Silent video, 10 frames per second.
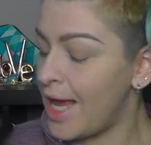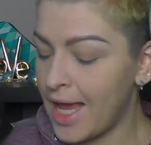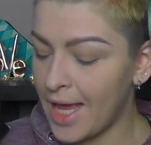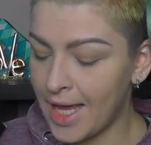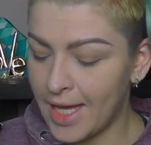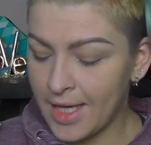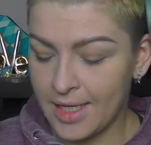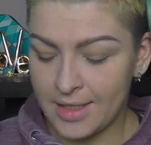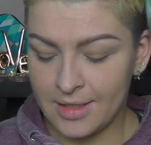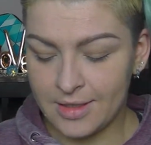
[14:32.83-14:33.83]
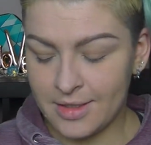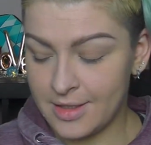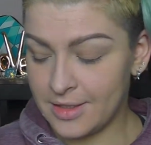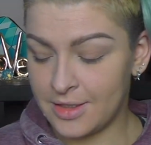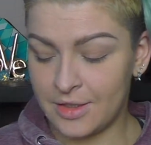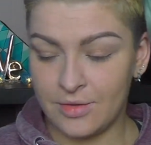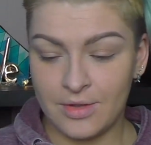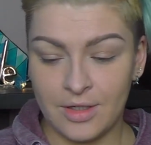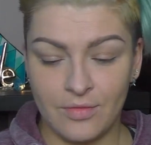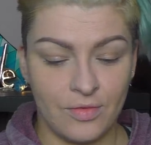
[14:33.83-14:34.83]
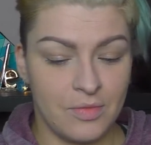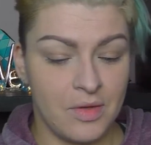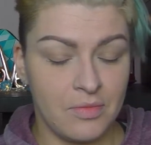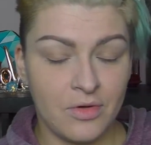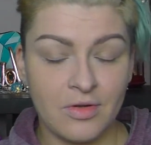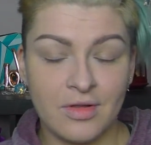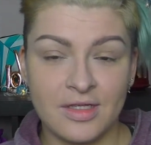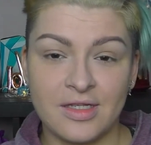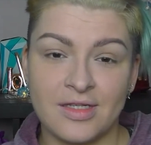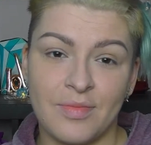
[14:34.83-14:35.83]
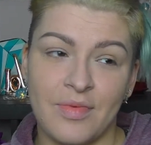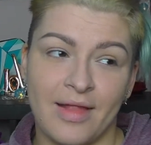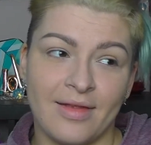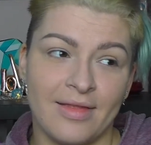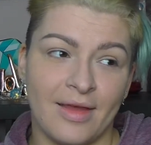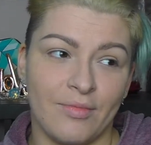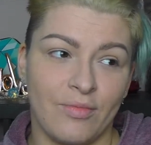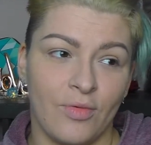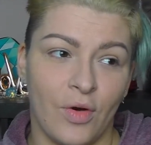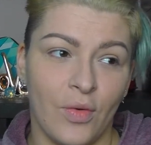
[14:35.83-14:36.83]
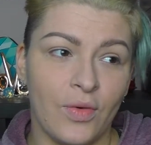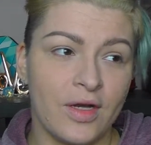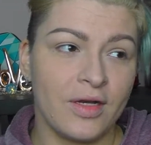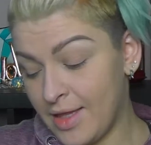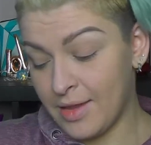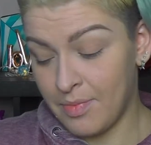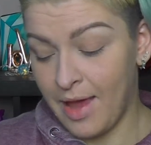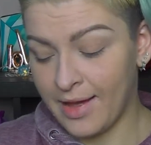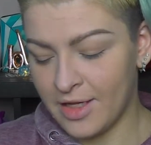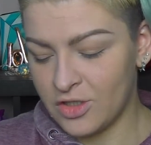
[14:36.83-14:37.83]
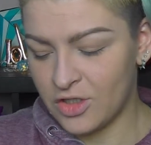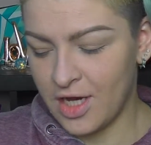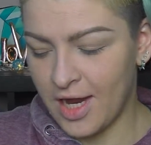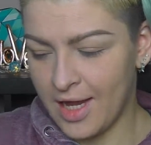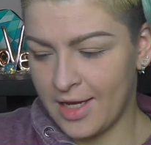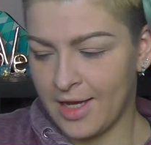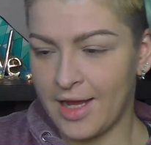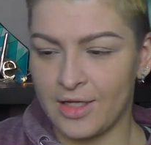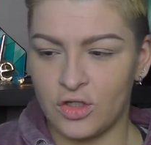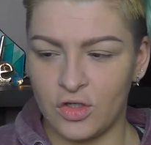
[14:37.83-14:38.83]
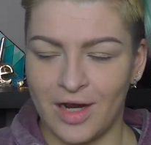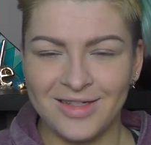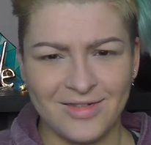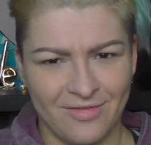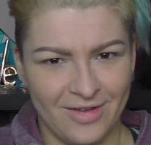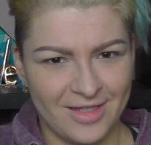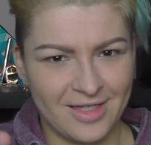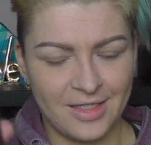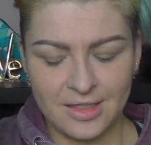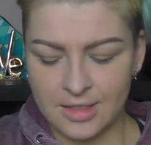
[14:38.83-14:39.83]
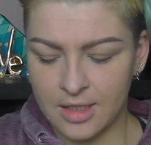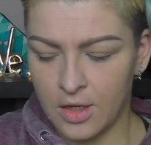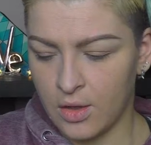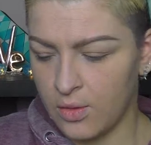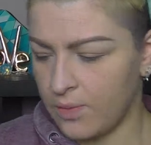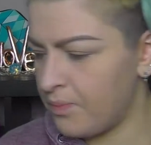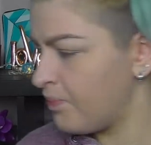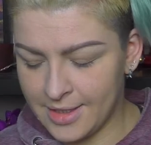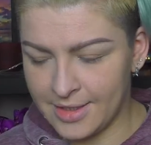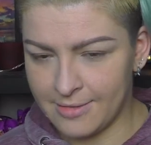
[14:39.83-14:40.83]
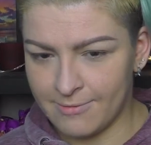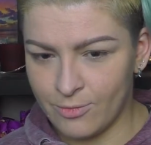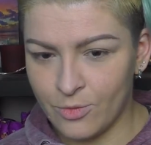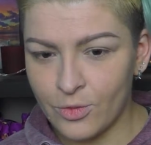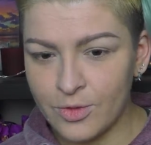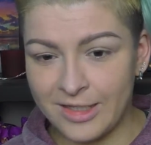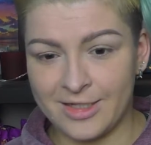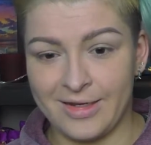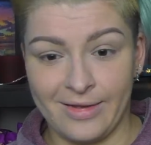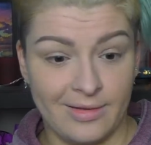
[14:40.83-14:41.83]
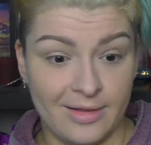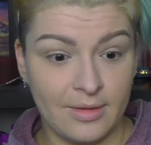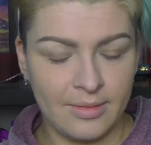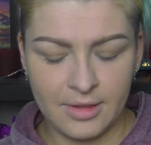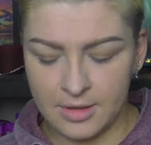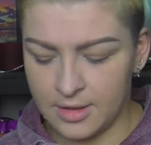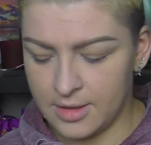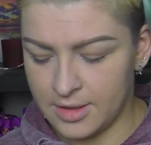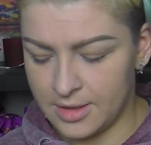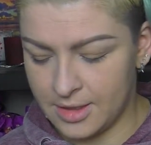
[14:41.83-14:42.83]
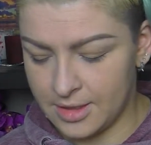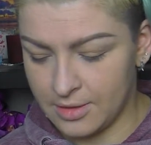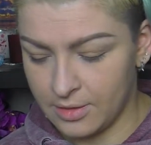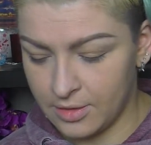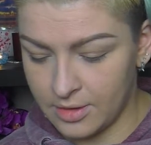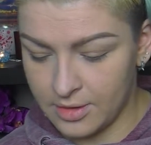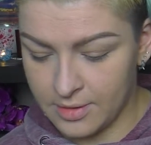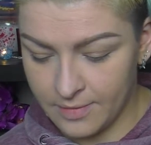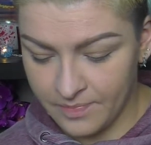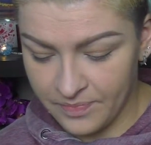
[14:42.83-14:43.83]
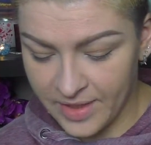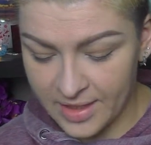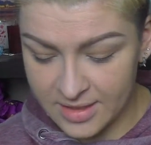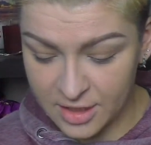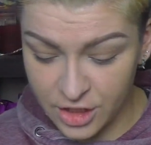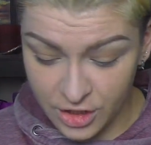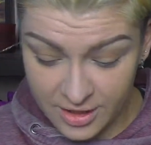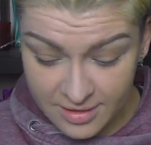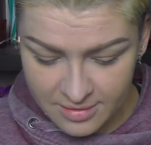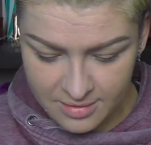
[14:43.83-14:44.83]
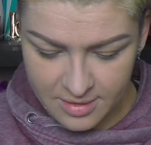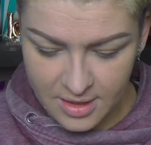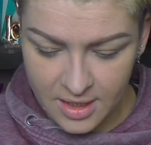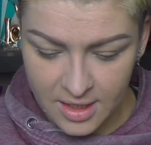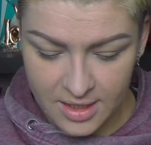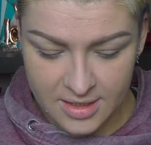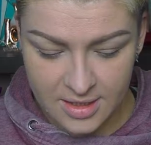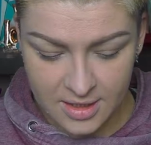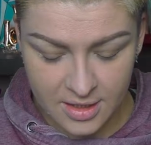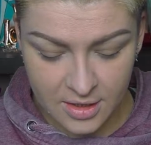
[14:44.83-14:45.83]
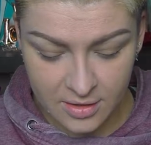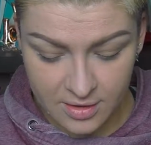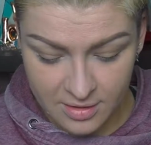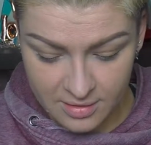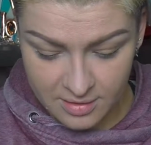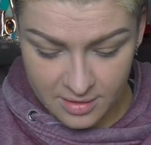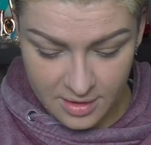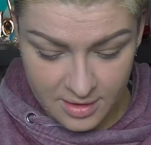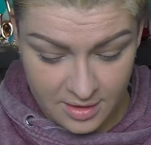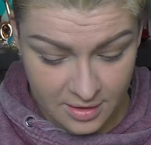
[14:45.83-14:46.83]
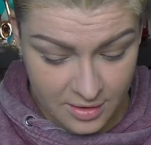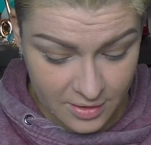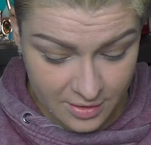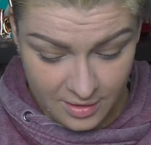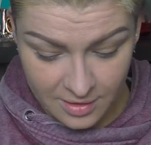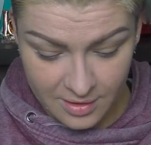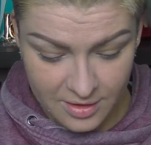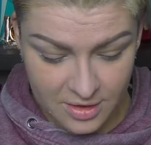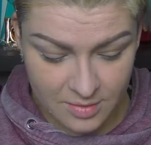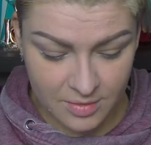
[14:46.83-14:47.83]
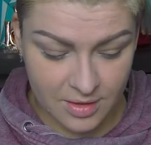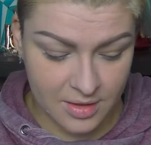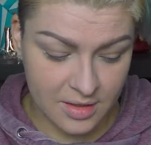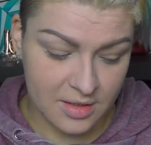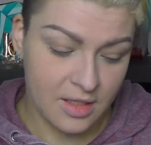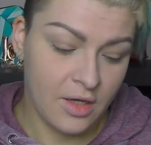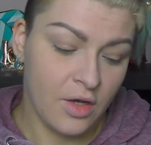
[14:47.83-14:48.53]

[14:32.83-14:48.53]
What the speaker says: And as you can remember, this is the palette that broke in the package, and I tried to fix it, so it ruined it a little bit. It doesn't look as good as it could look, just because